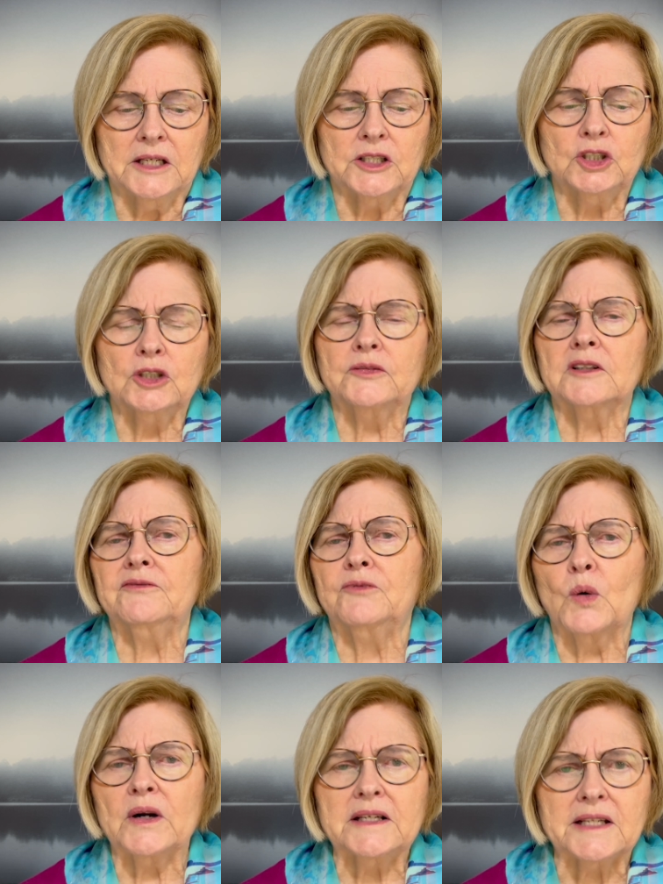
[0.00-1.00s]
You've
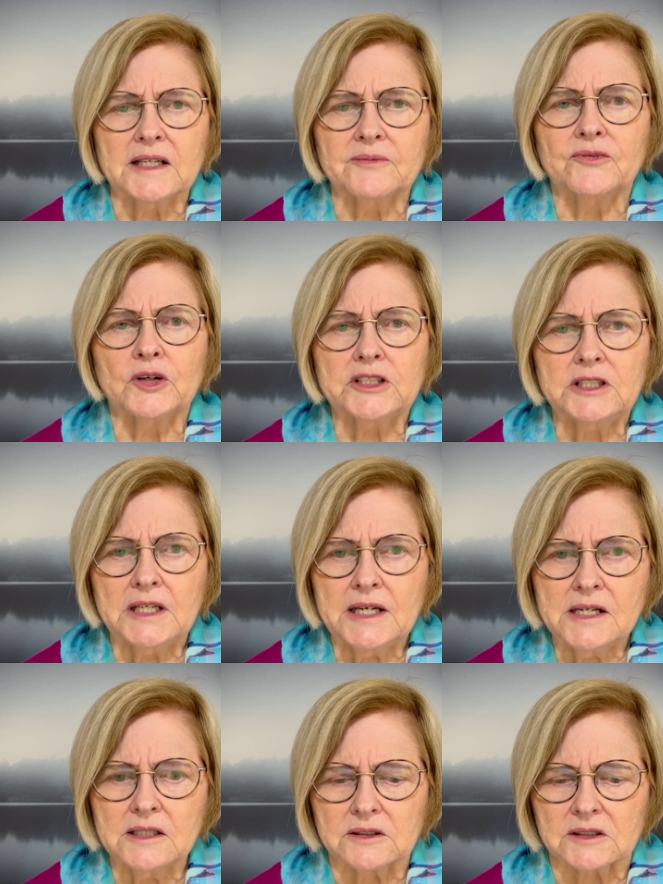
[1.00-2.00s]
avoided him for
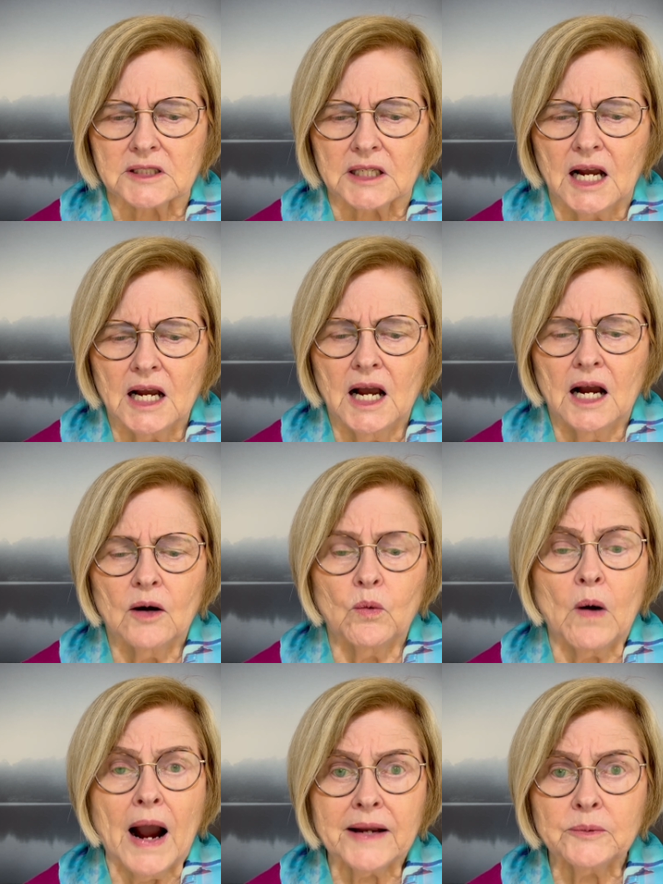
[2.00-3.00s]
years.
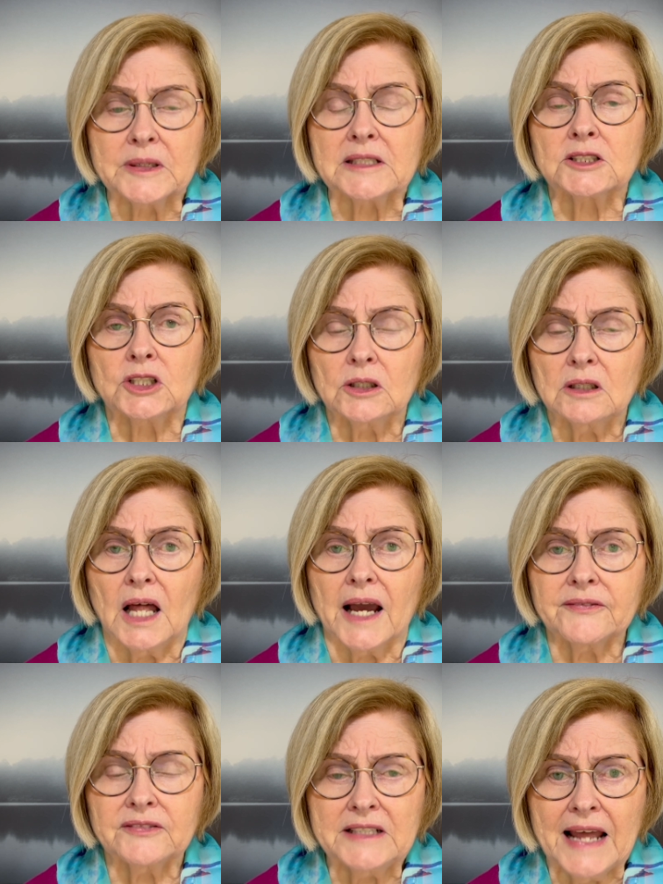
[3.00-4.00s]
Why risk your
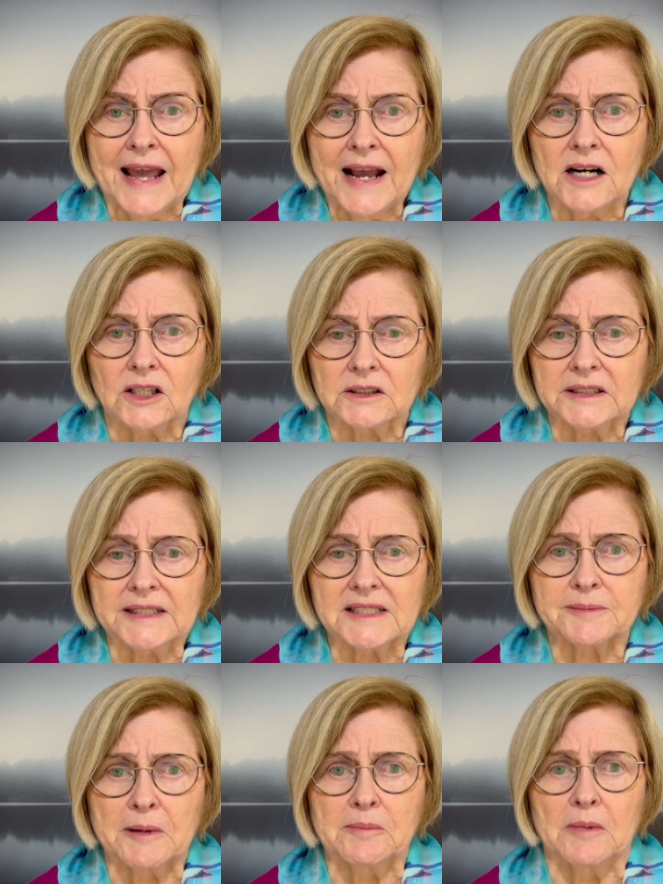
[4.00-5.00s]
life now?
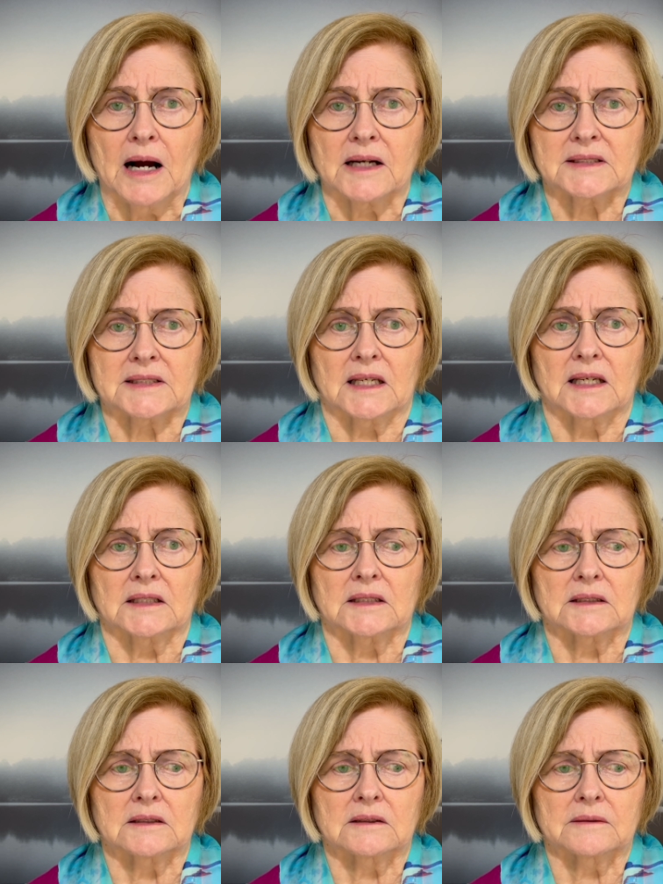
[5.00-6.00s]
his mamma said.
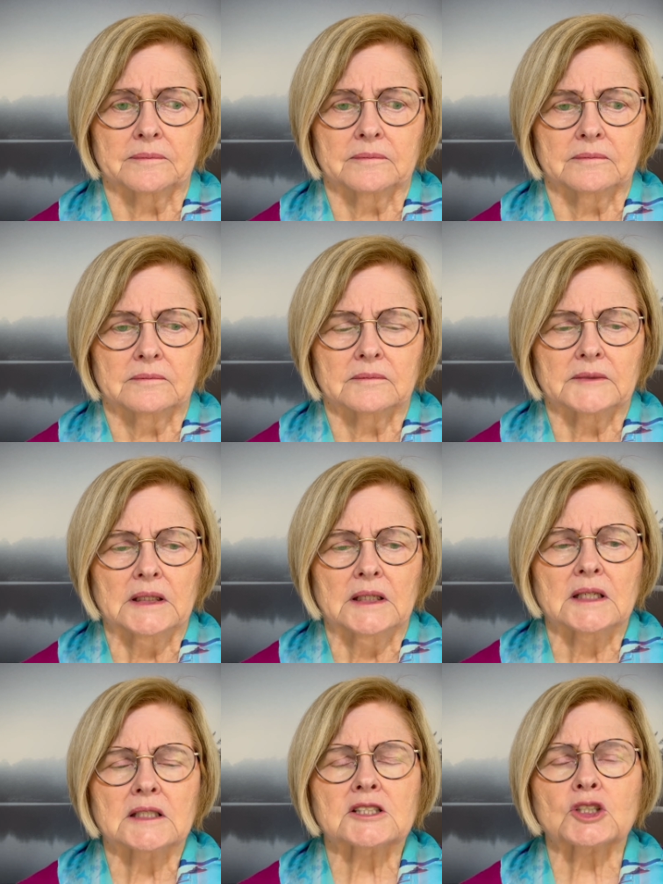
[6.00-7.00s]

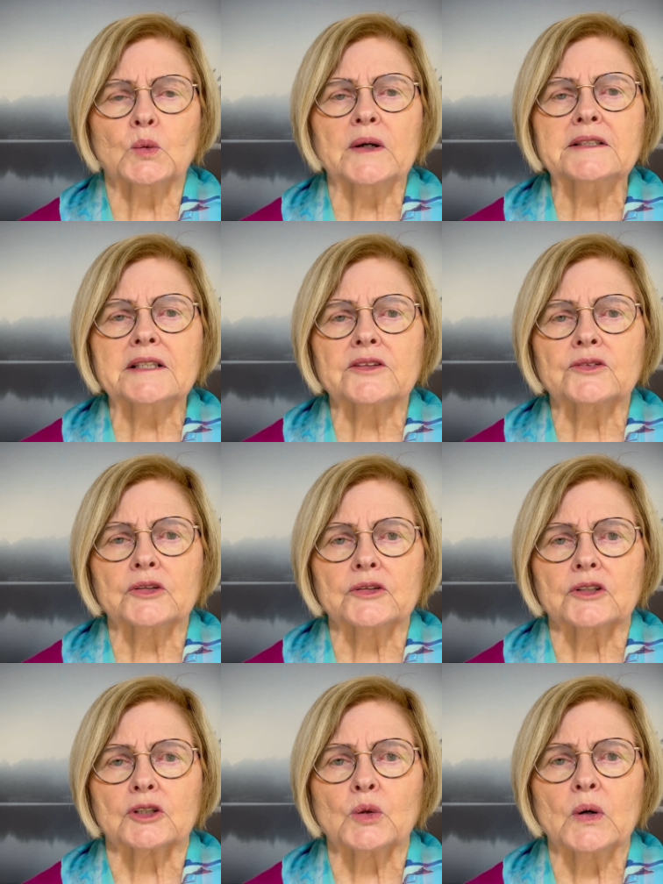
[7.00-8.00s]
Squinting through
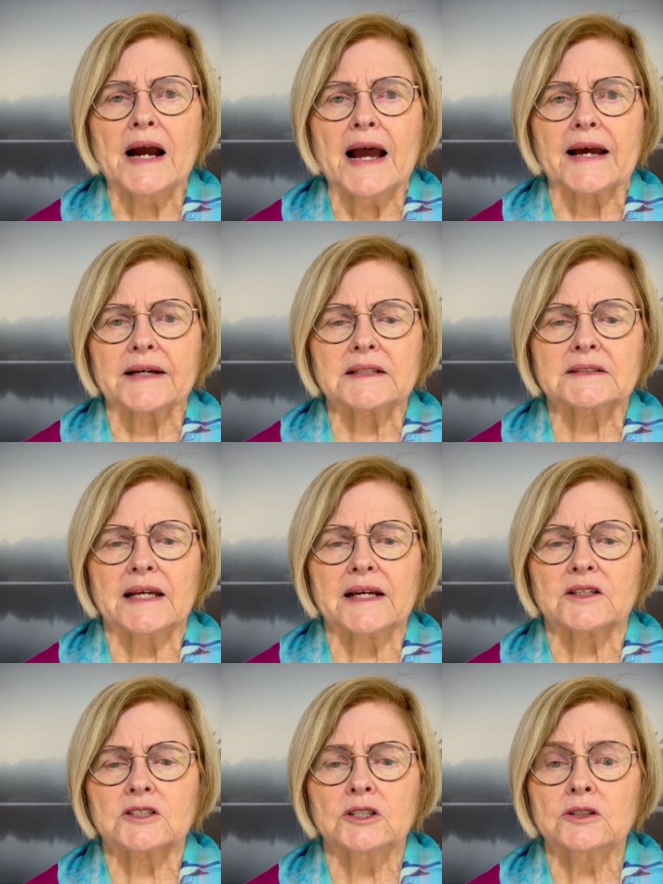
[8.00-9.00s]
the crack,
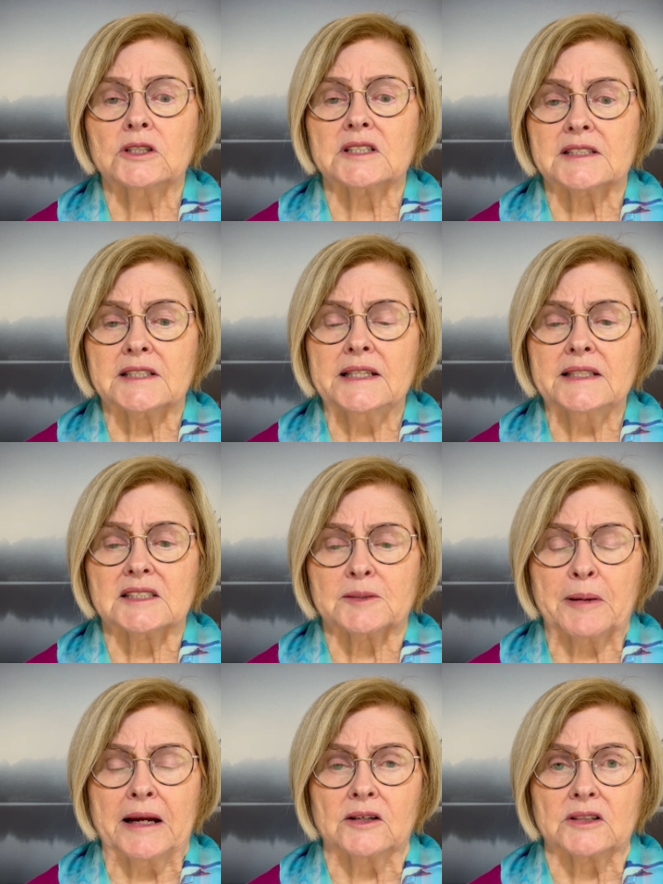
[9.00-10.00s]
Tangtun could see his
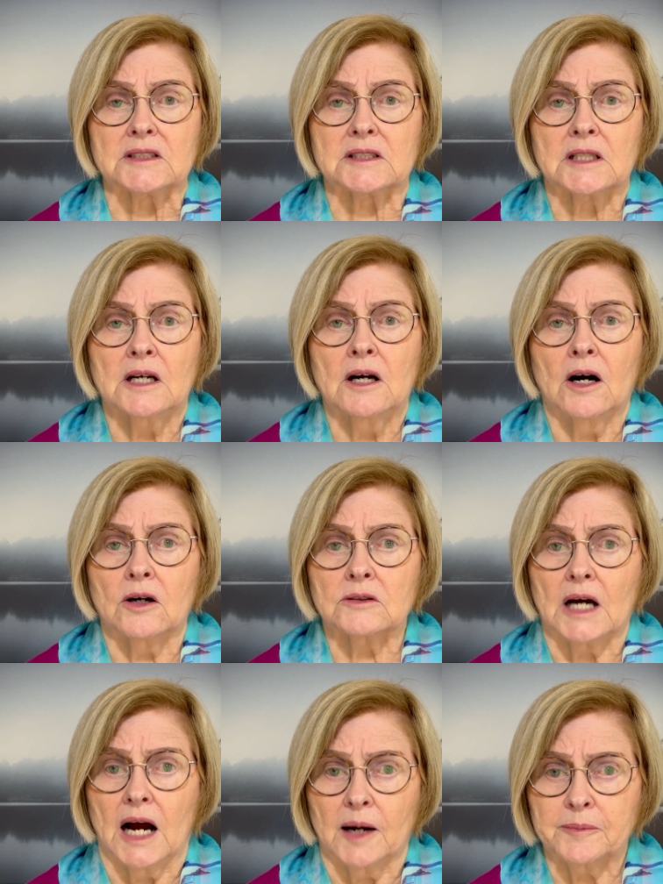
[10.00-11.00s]
parents on the
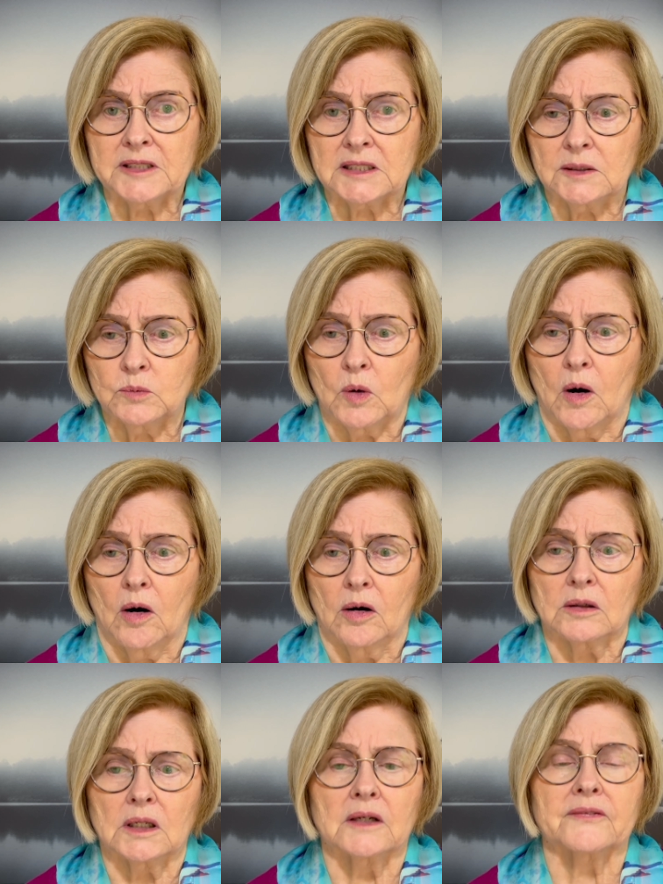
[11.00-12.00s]
opposite
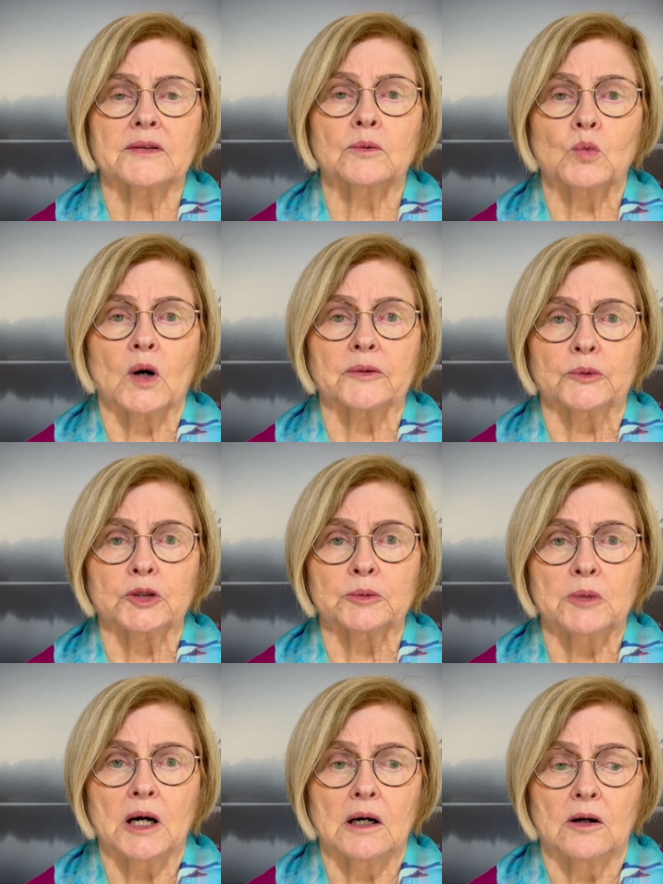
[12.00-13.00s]
wall of the one room
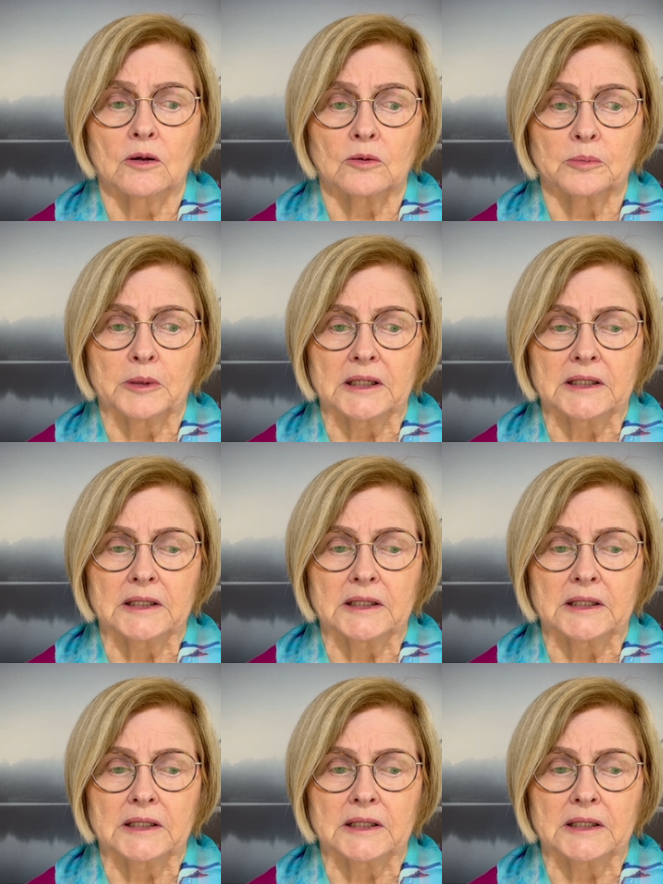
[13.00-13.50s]
home.